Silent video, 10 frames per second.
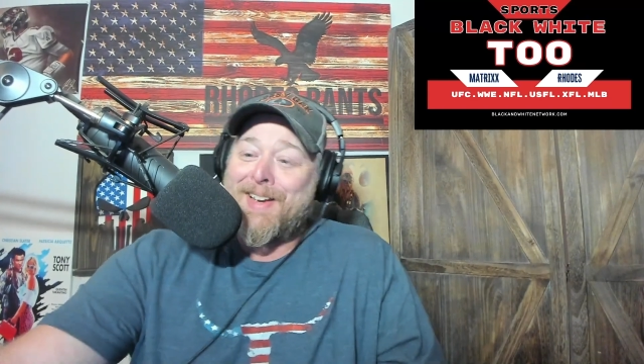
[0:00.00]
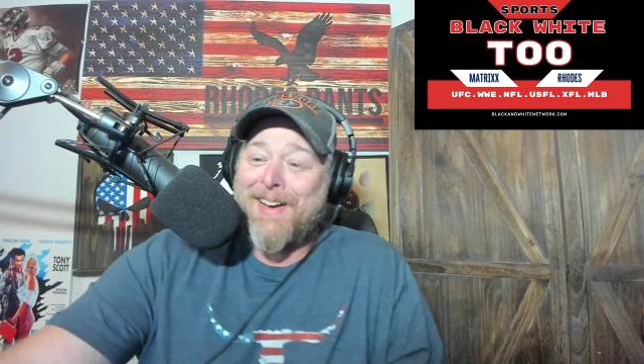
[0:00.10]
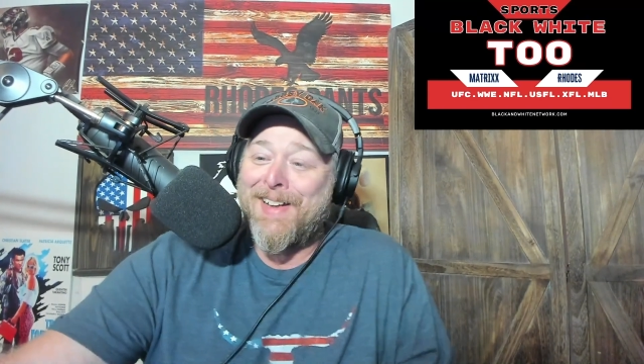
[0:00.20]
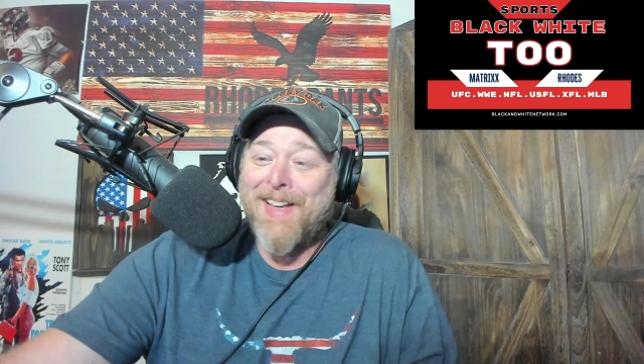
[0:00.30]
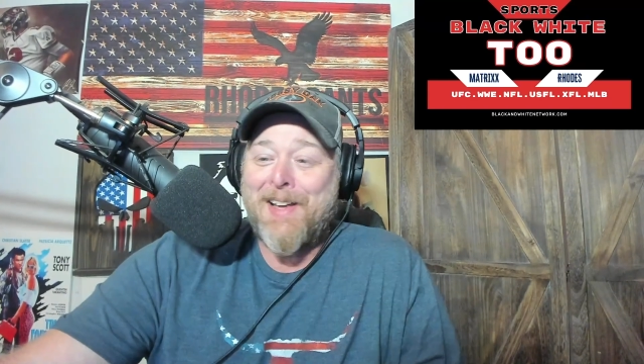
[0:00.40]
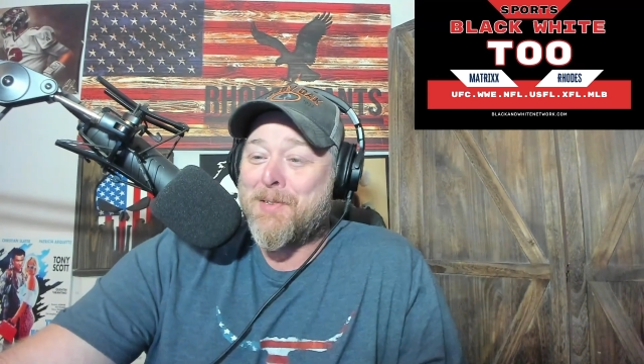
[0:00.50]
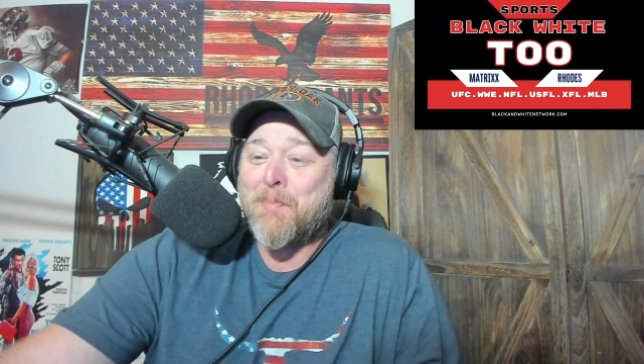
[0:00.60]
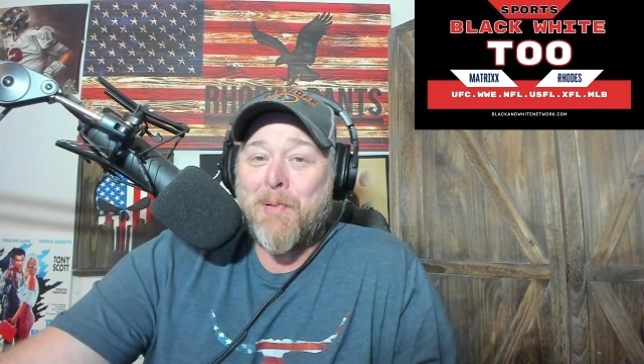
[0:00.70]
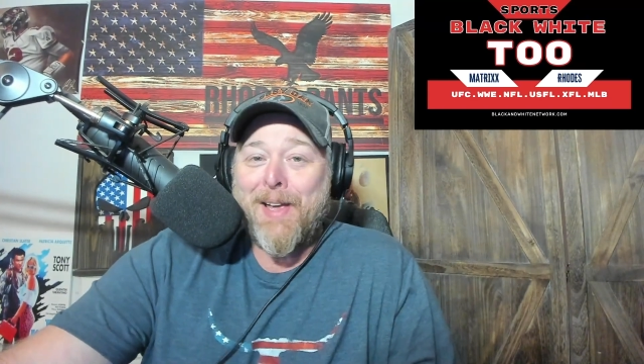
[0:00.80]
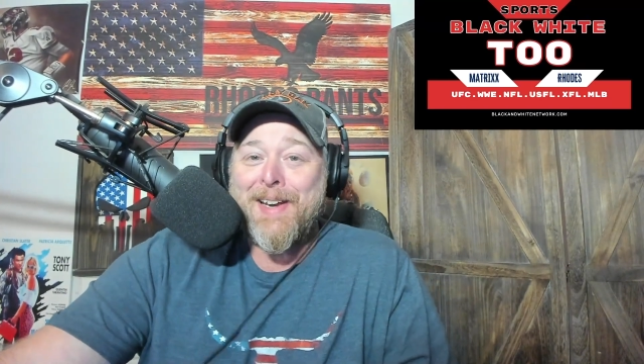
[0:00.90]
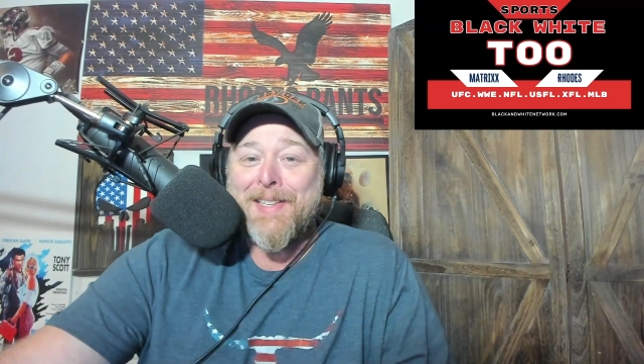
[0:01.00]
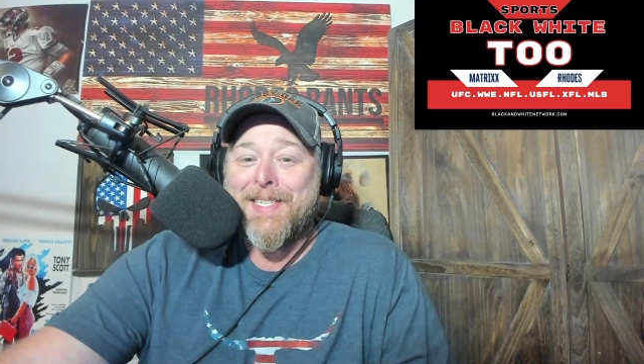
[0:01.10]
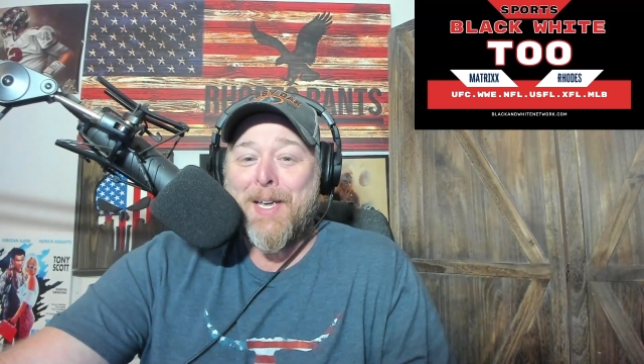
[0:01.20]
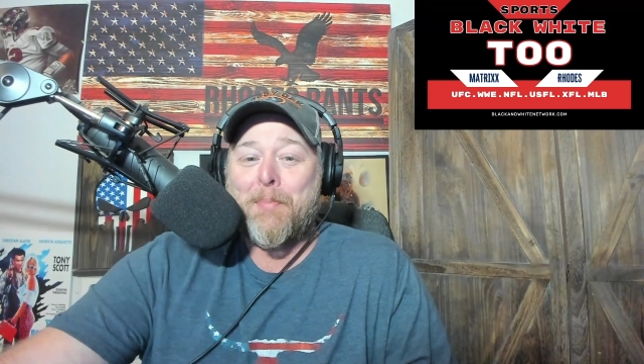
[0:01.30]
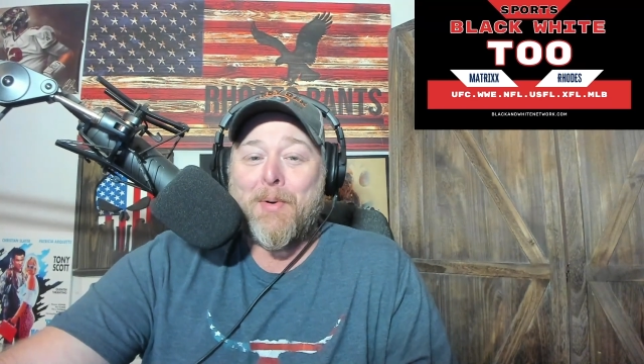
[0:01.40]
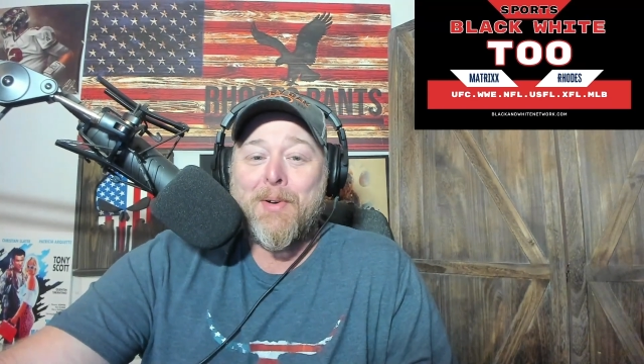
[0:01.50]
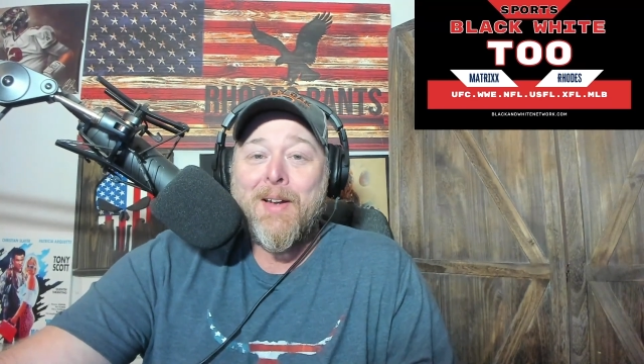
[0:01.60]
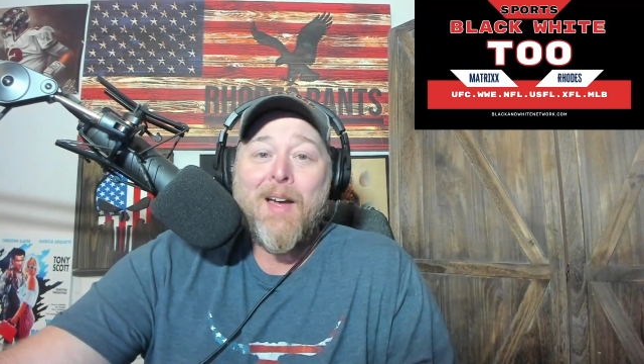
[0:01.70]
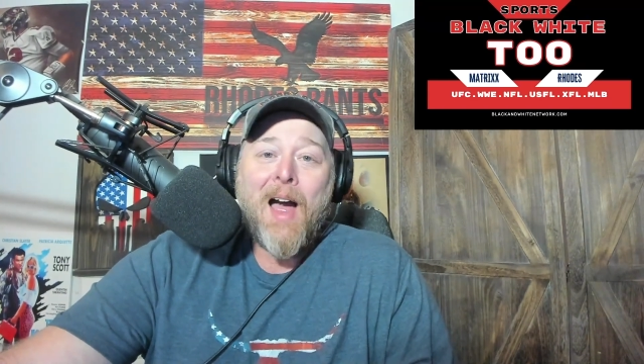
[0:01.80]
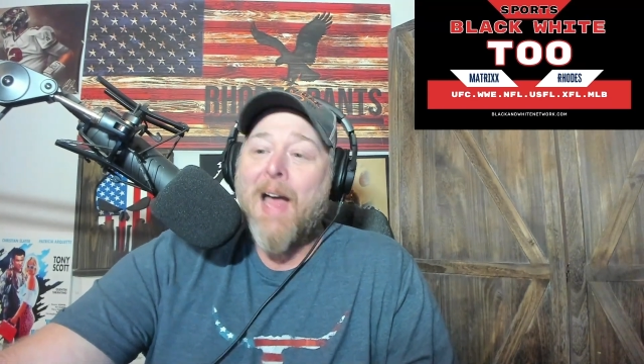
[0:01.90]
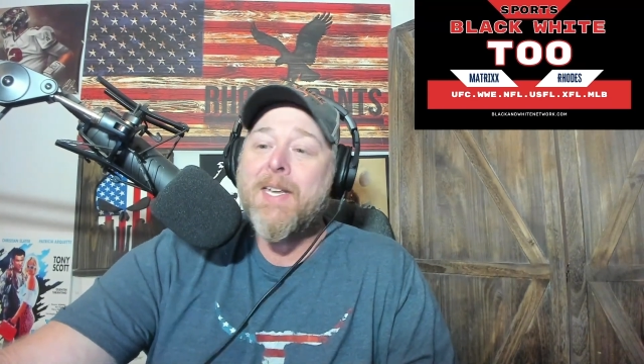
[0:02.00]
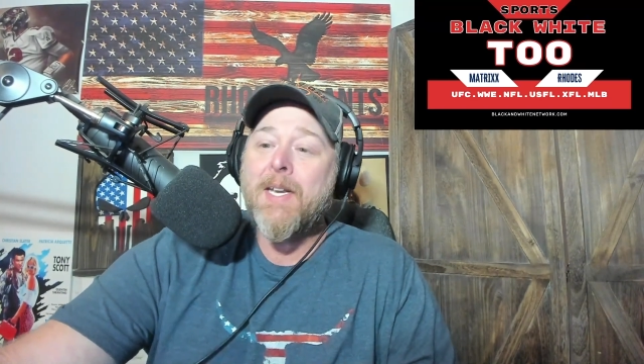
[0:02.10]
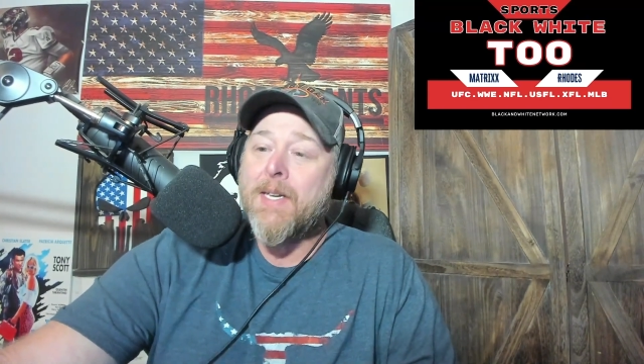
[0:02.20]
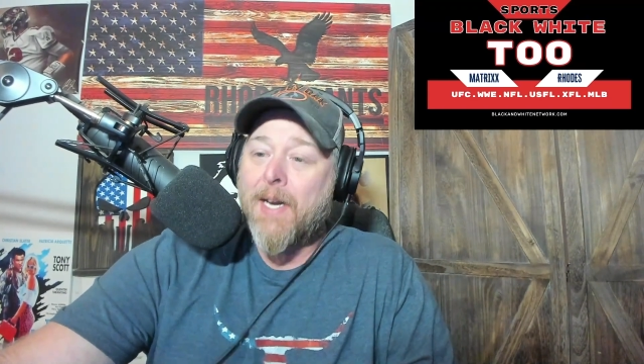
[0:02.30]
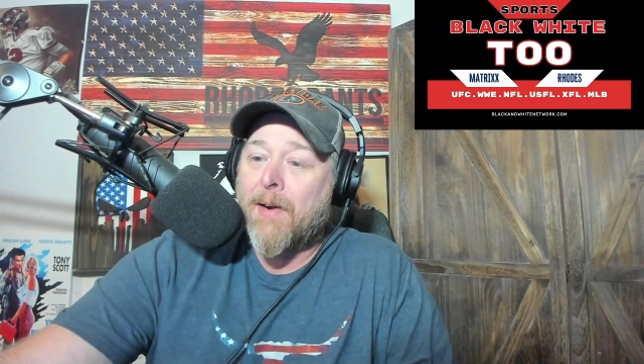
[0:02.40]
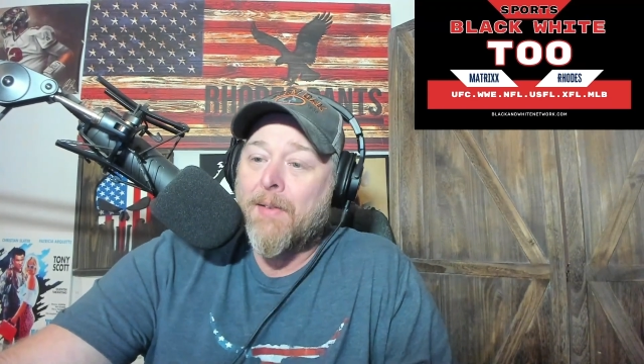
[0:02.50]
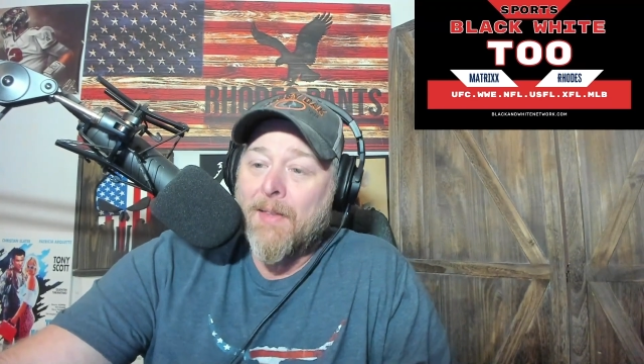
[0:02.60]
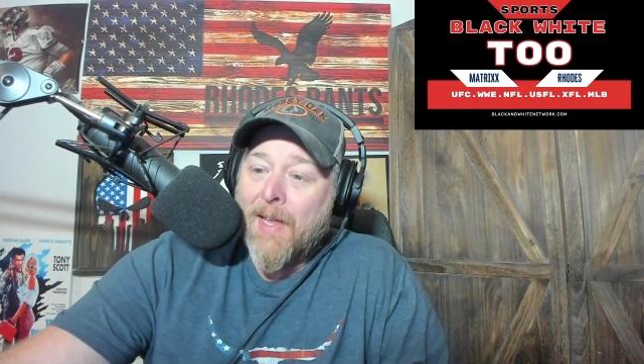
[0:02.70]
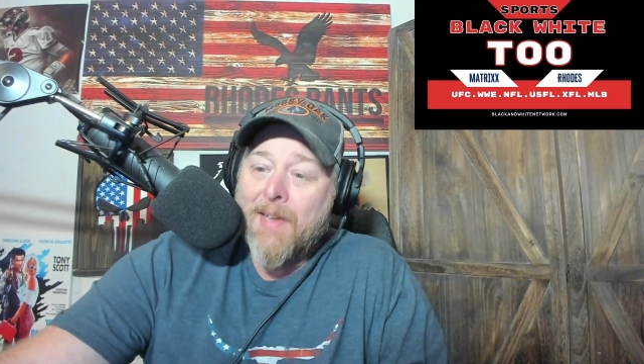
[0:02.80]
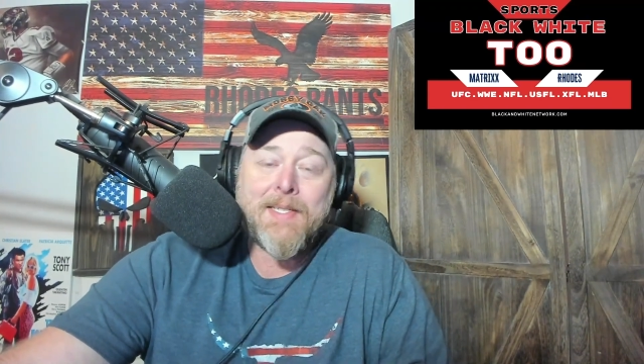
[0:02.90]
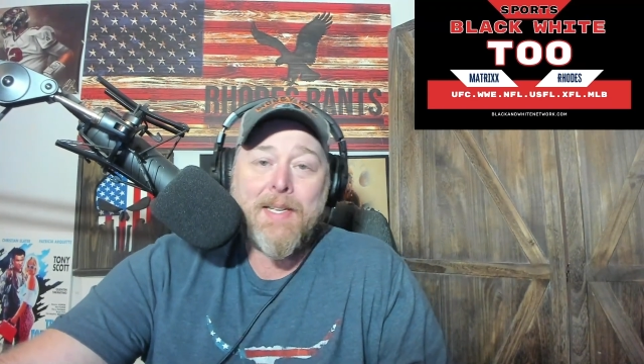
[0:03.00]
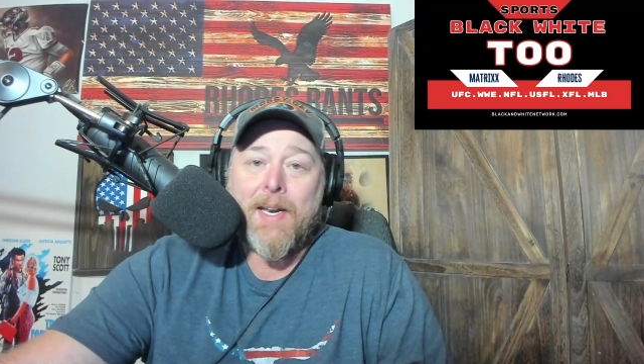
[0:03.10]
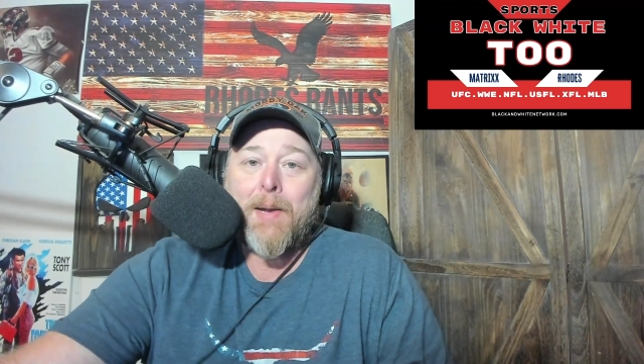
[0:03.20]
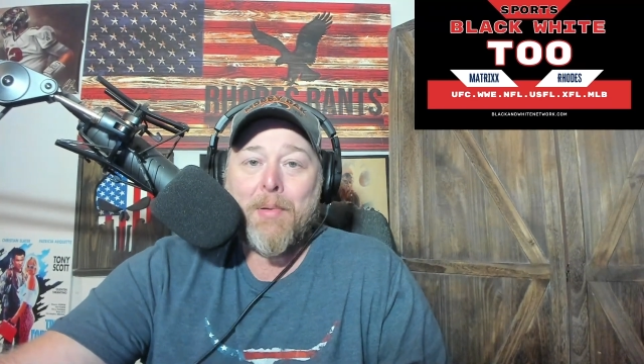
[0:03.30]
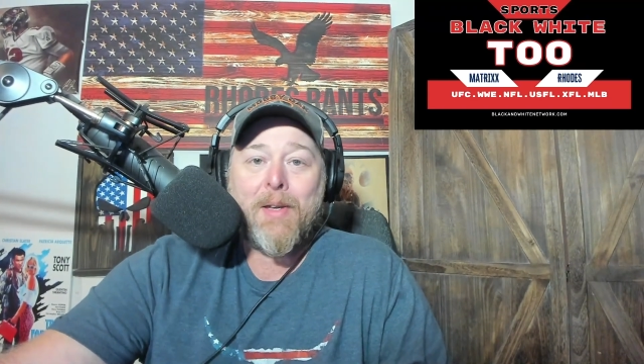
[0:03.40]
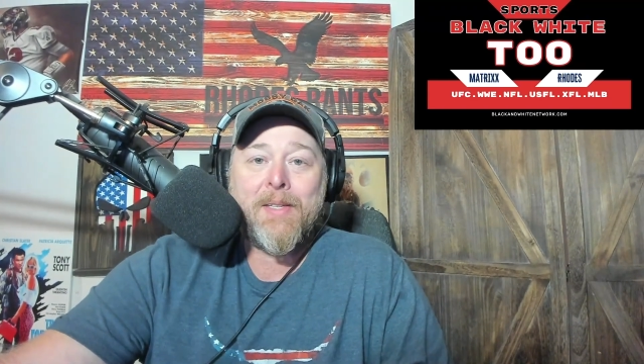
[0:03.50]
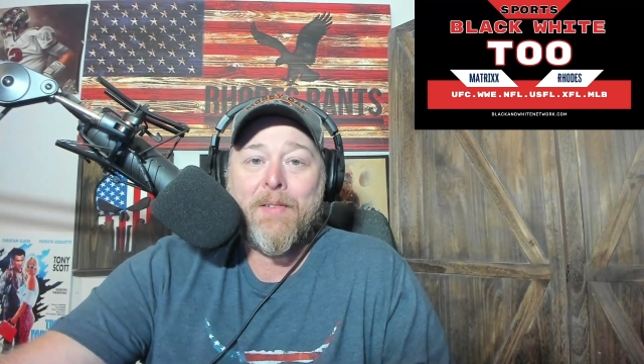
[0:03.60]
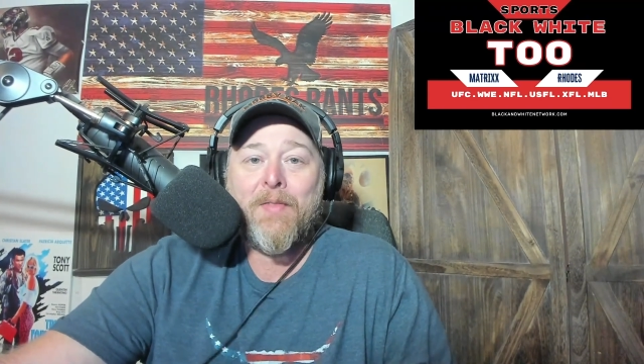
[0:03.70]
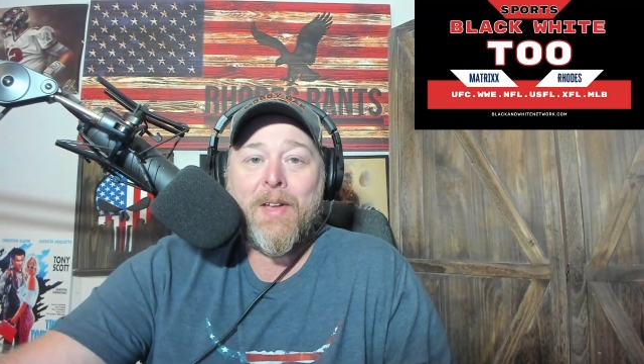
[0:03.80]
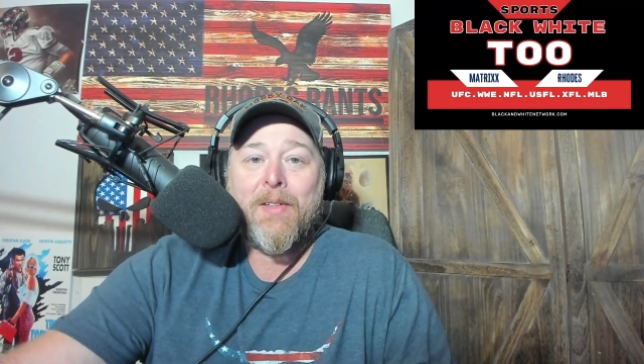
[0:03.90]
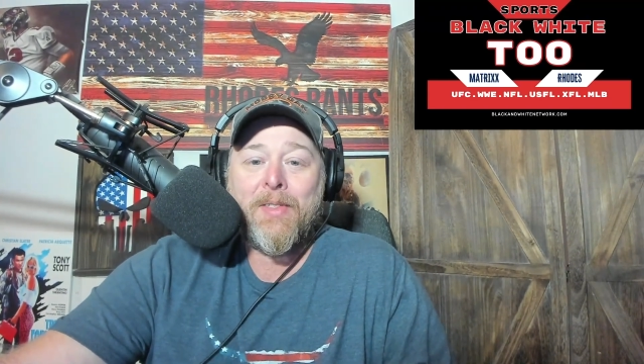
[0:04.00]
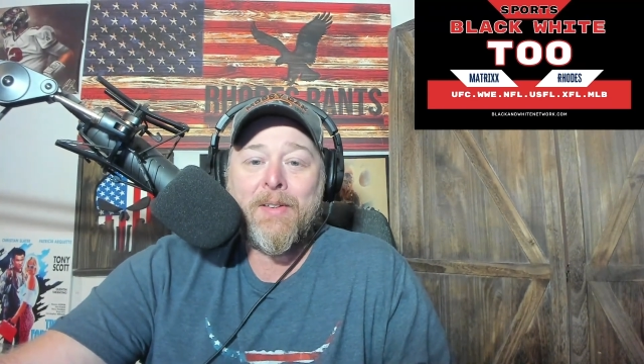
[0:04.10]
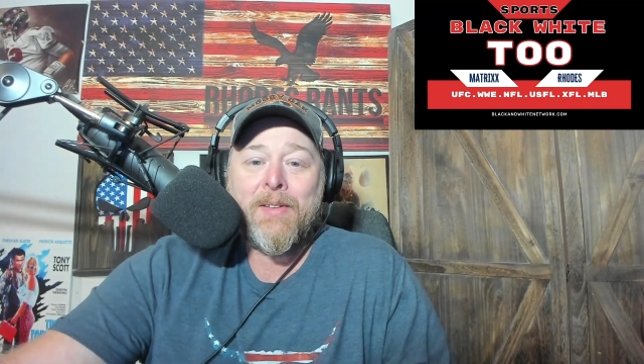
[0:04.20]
it's plain and simple. I could care less that he pled the fifth.